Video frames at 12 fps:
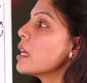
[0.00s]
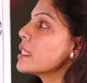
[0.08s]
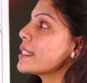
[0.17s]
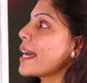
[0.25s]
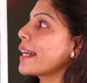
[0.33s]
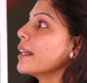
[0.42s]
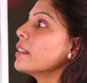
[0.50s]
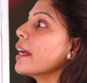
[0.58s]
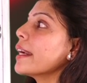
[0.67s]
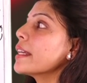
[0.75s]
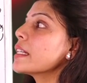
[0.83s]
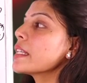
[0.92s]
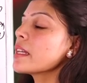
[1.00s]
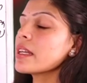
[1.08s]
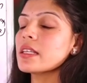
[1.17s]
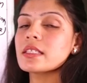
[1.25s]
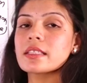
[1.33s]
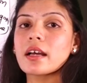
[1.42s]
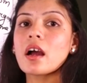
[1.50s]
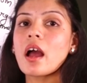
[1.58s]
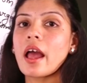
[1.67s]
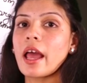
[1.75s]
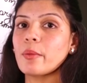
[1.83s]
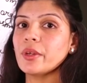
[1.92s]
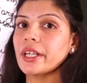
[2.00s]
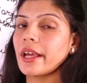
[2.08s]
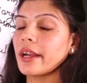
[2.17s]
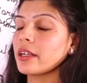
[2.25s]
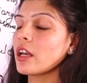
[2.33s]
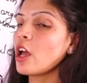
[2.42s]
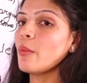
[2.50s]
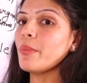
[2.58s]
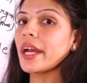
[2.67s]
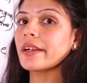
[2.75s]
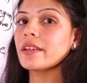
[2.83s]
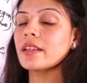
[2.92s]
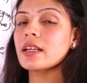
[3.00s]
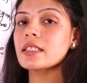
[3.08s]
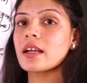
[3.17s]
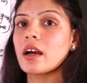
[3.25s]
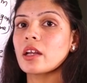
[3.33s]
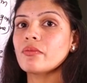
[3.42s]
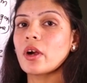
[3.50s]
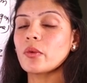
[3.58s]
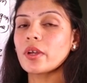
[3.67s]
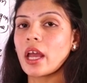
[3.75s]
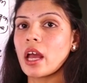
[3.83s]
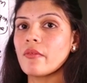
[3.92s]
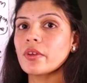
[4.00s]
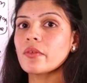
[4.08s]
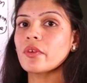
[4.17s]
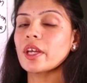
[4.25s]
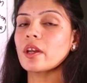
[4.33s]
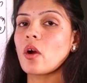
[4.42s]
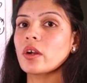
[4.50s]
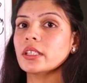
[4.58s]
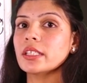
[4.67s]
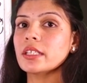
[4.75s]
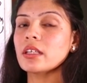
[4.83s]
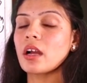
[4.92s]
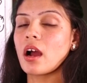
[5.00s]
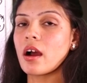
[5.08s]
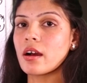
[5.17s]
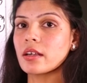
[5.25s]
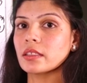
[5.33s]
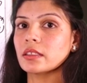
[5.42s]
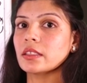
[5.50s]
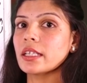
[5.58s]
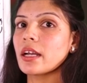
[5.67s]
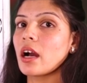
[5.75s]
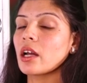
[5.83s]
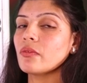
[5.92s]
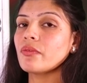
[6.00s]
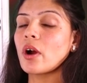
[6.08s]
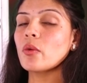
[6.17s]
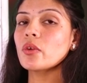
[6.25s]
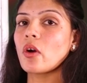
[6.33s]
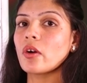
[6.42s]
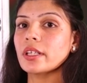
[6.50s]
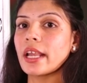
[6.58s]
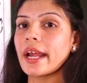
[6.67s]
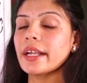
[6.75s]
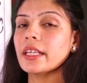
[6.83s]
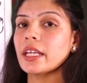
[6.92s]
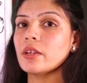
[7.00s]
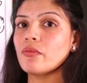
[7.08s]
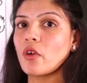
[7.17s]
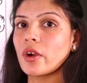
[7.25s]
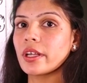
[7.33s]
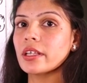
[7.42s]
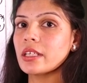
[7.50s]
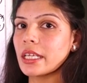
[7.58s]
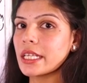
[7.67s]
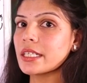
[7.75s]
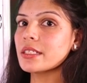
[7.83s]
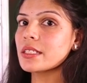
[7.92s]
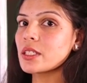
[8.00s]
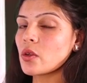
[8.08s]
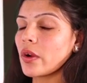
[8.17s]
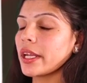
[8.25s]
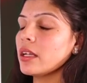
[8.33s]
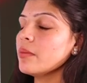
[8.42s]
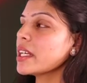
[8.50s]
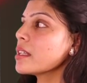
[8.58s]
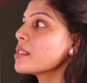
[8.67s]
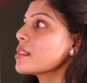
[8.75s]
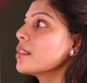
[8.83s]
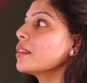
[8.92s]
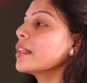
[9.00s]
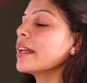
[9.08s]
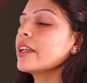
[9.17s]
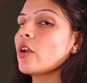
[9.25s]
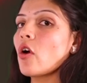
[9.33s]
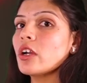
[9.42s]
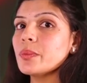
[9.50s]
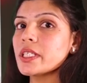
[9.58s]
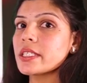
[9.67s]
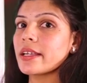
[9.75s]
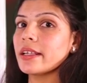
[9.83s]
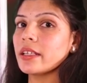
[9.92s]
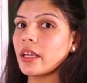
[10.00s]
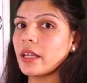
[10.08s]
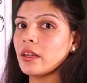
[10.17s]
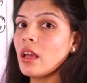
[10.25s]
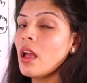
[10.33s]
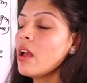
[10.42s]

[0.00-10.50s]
Second category is the habitat. Bacteria are found everywhere on the earth. They are found on land, in water, air, soil, but still they are not present in